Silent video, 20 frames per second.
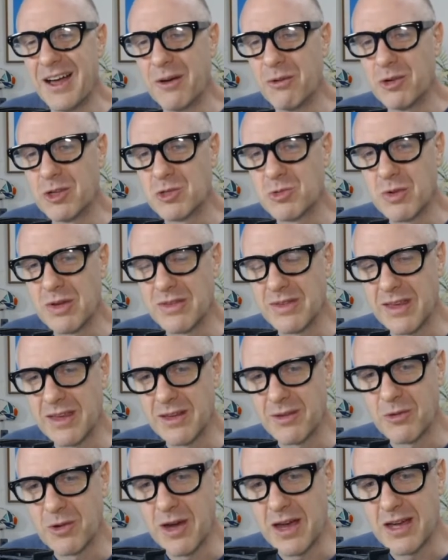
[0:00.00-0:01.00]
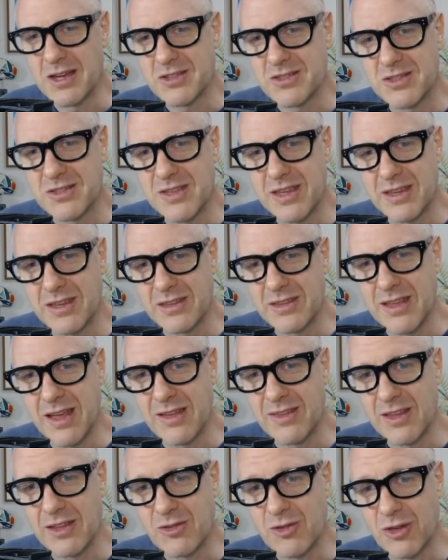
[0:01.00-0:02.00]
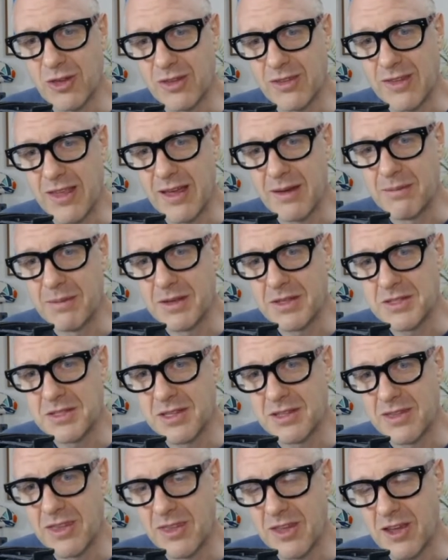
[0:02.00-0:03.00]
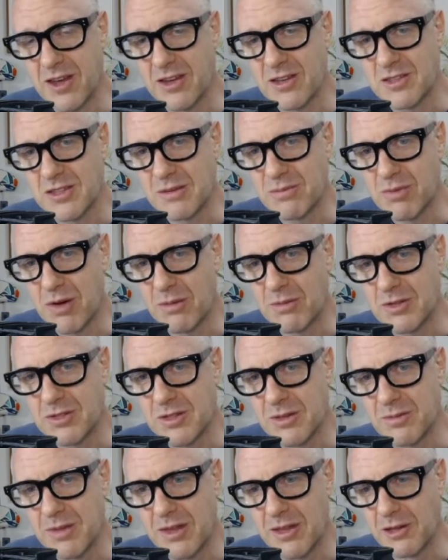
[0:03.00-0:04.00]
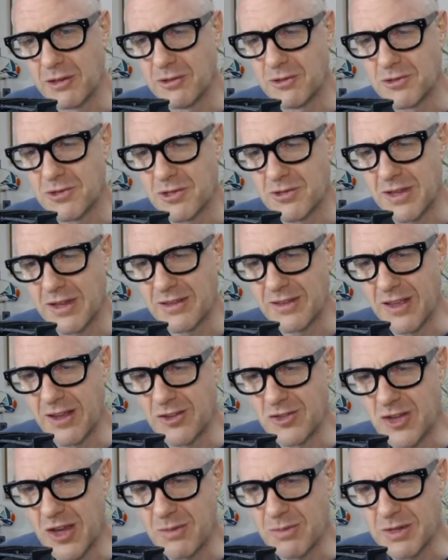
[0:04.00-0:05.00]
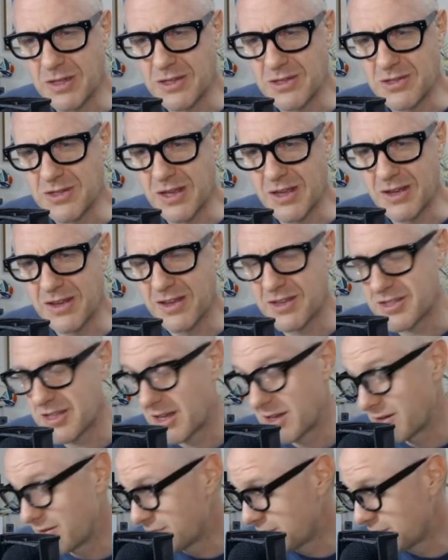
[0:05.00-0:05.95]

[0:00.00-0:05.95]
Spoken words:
Which, when they were asked to take it down, they took it down, but said that the IOC promised them that they'll also take down Japanese Asahi